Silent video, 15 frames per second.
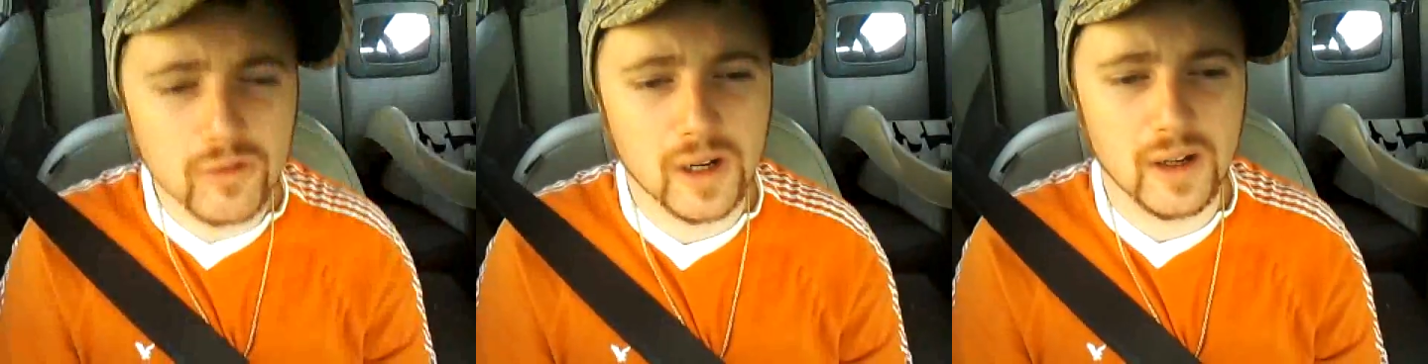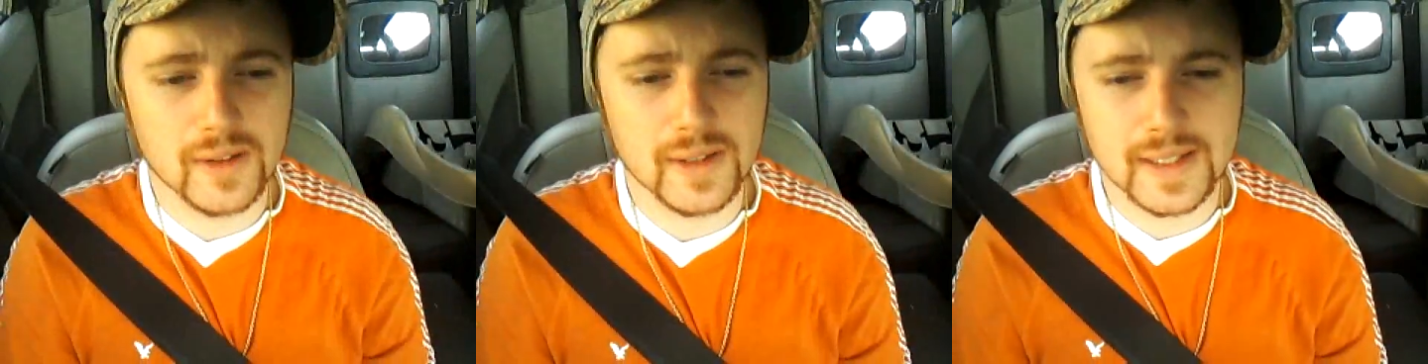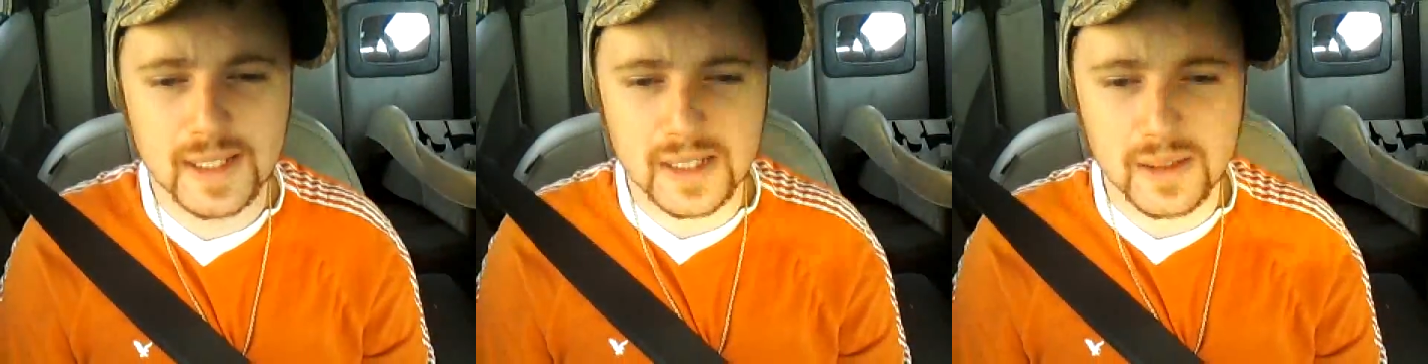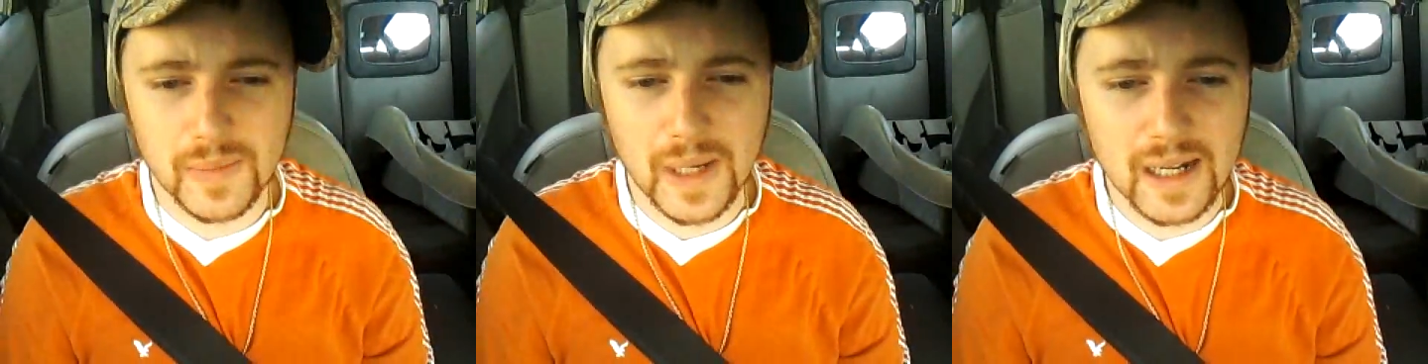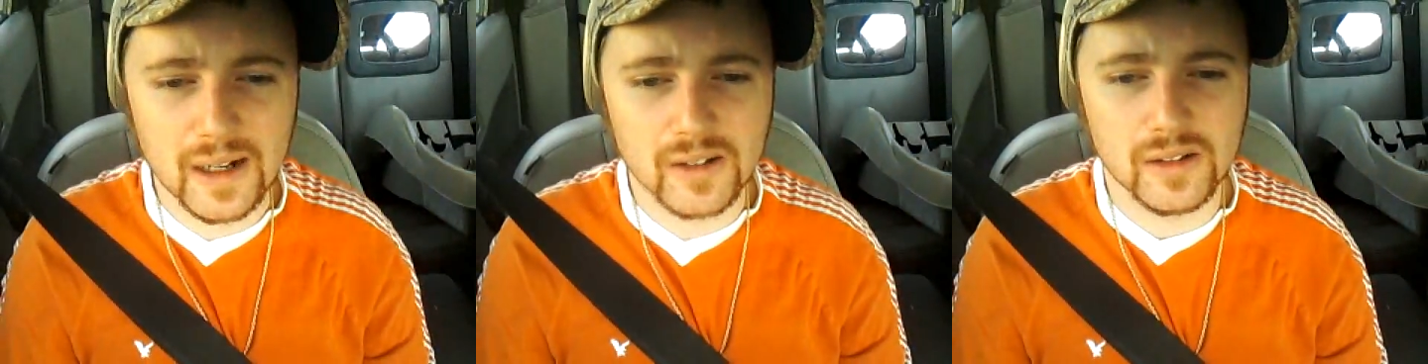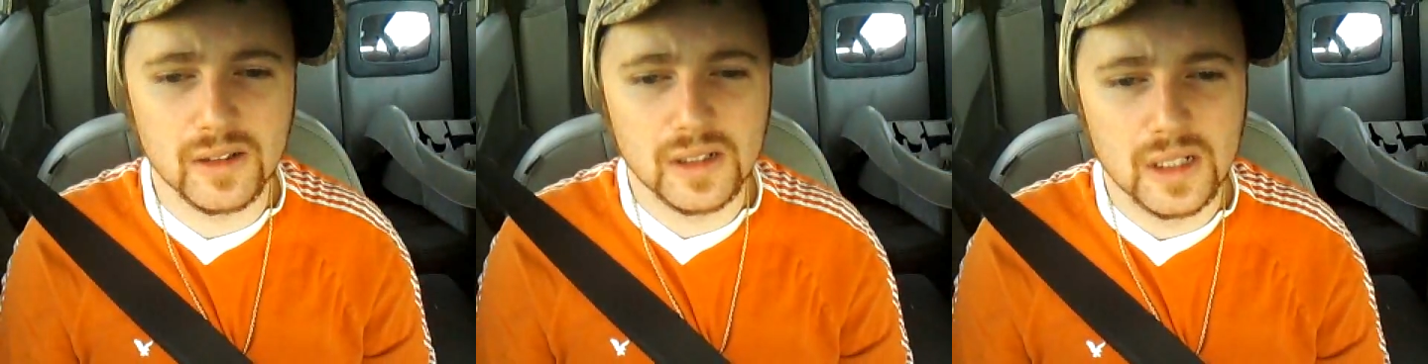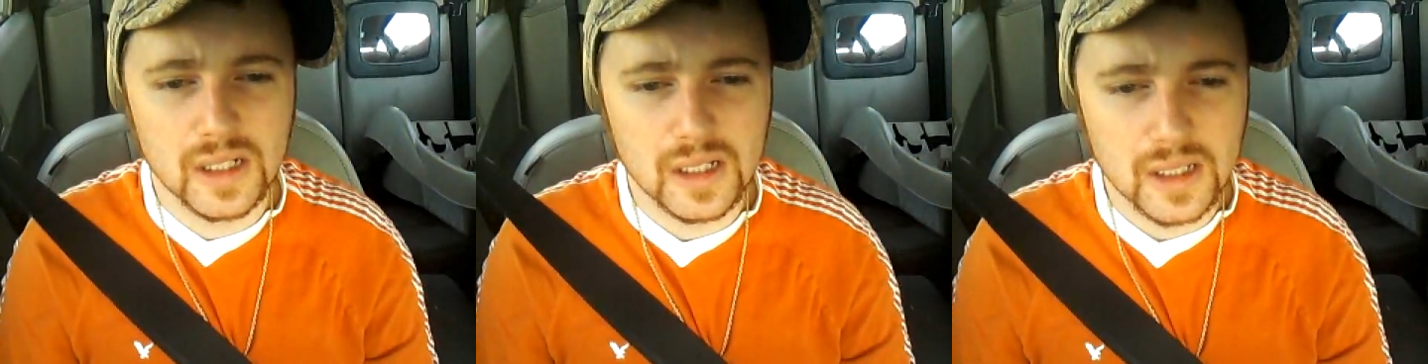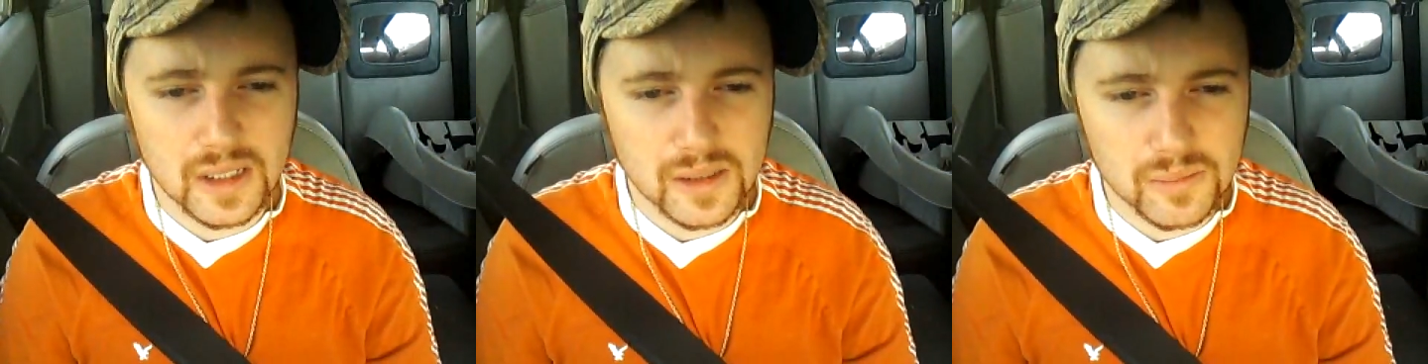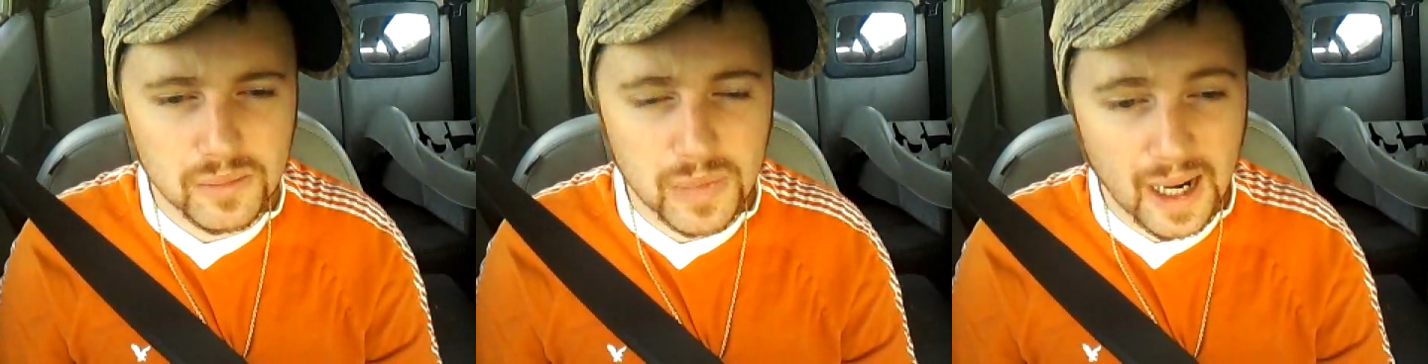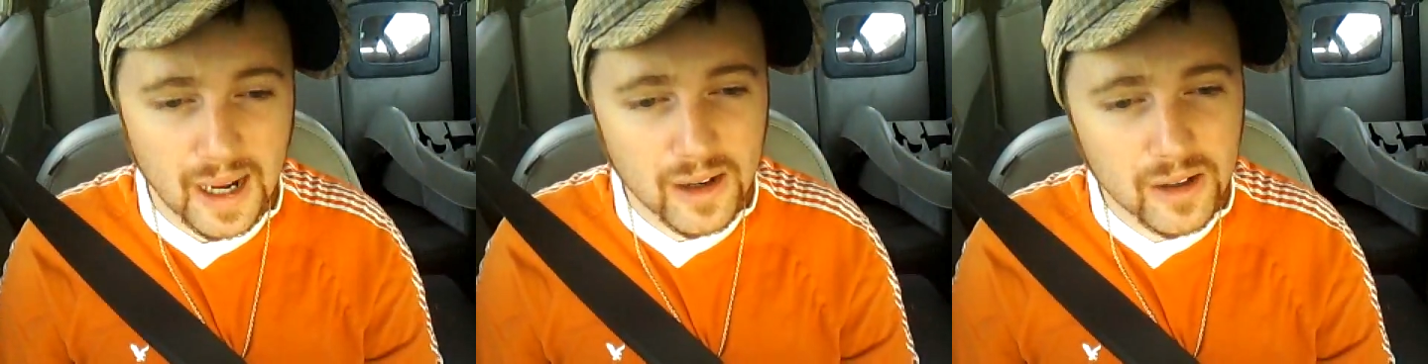I heard I heard something.
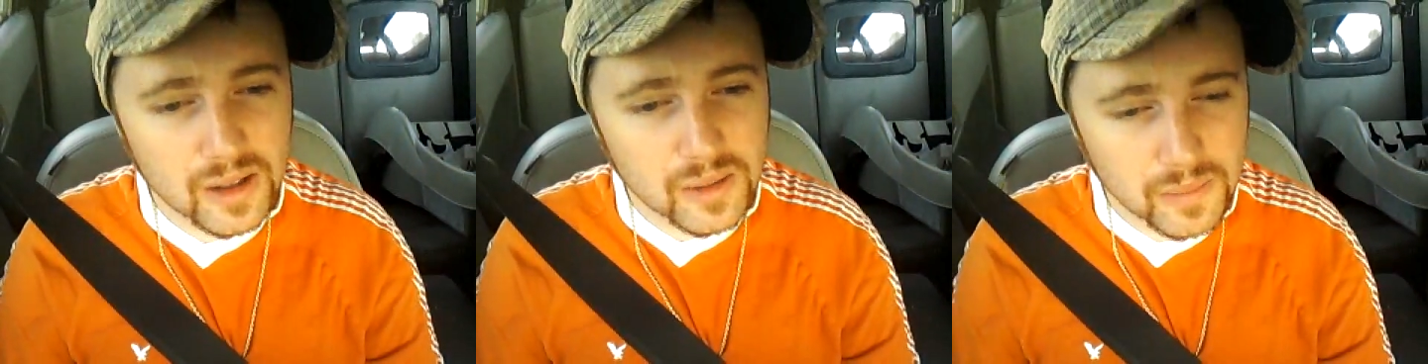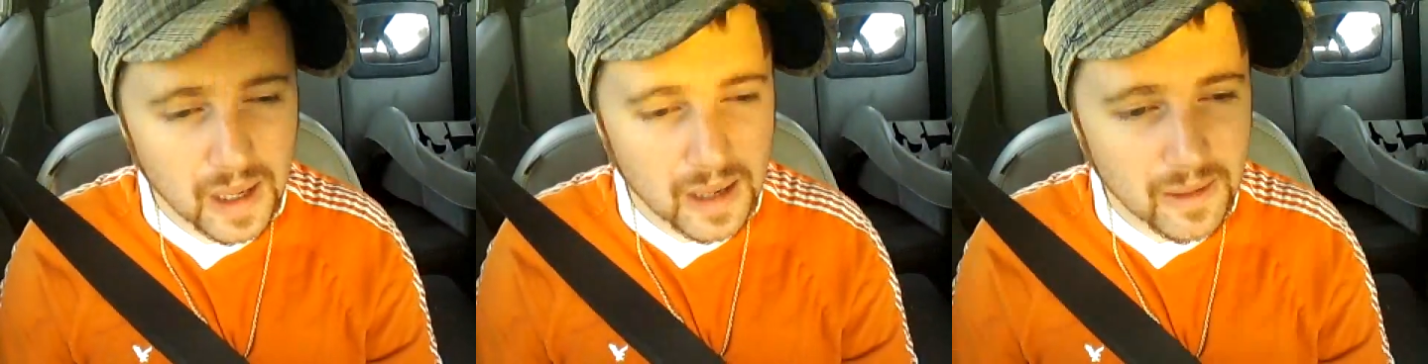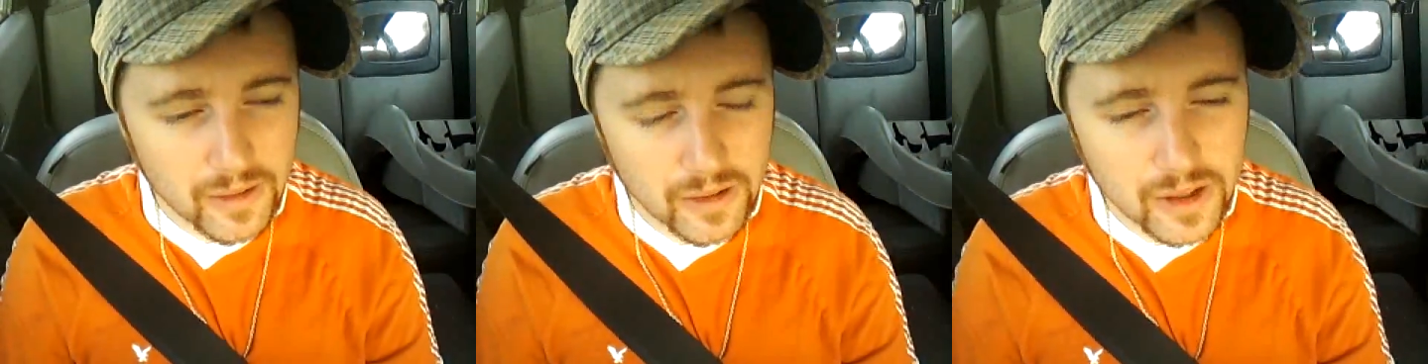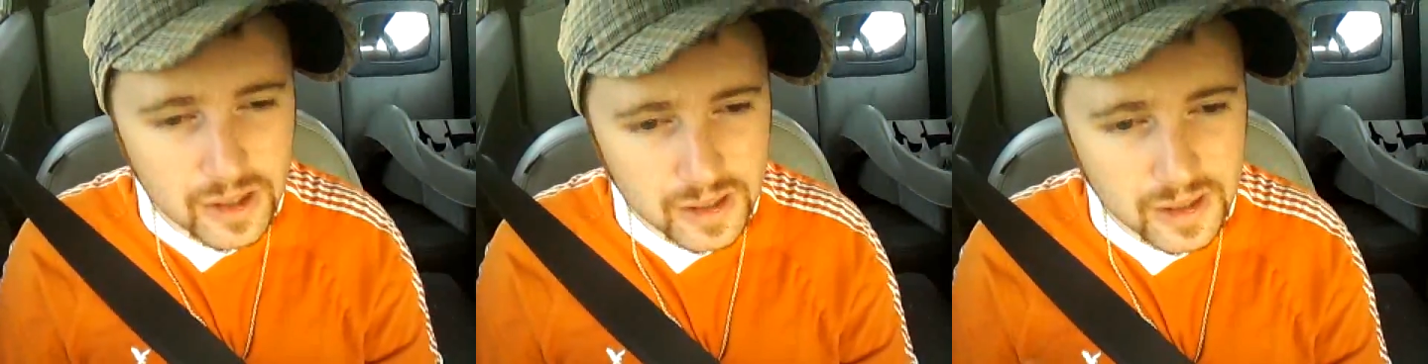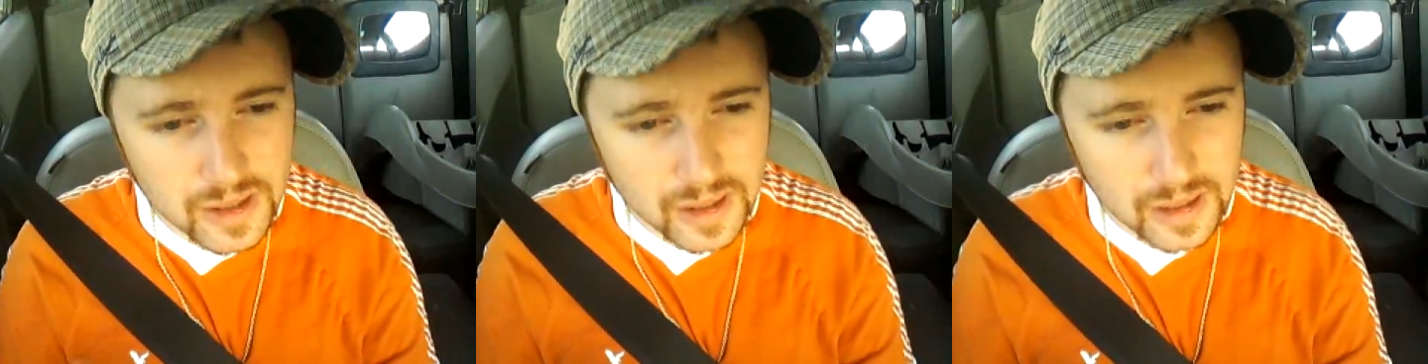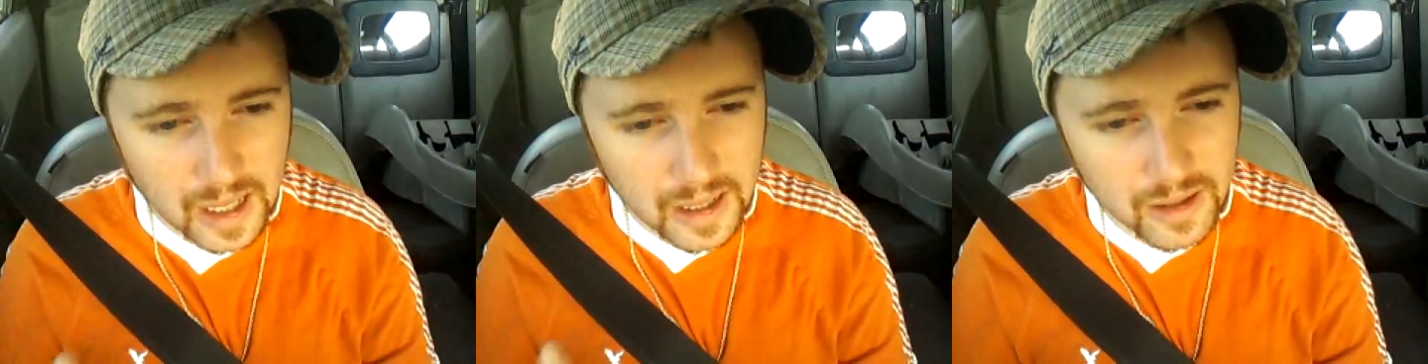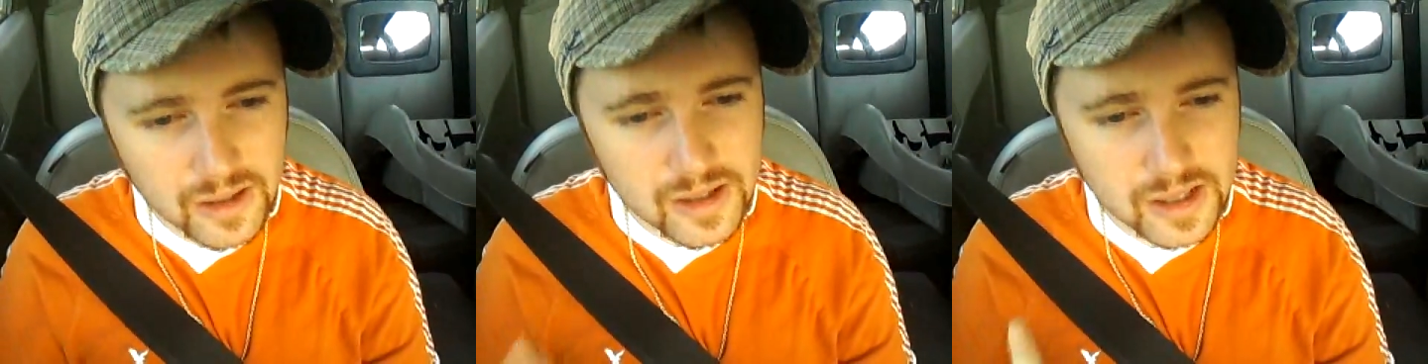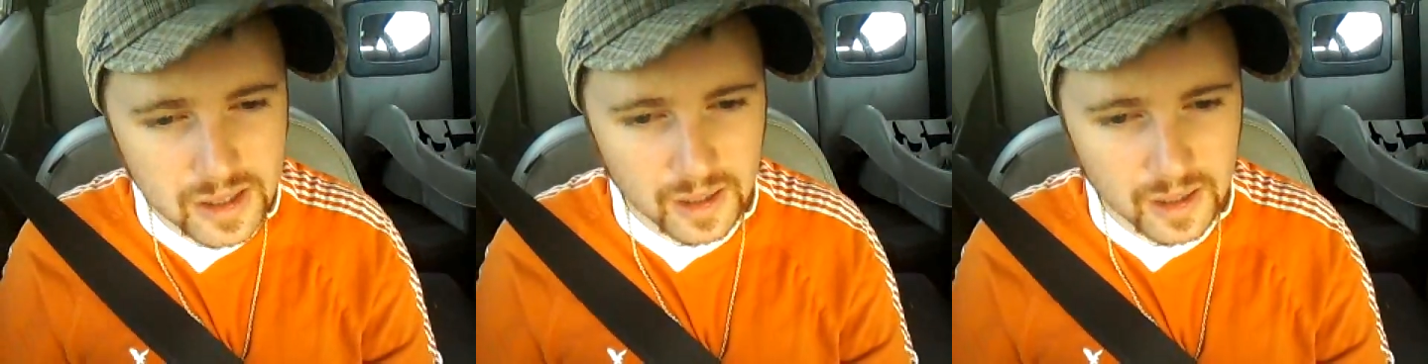You know what I'm saying? And and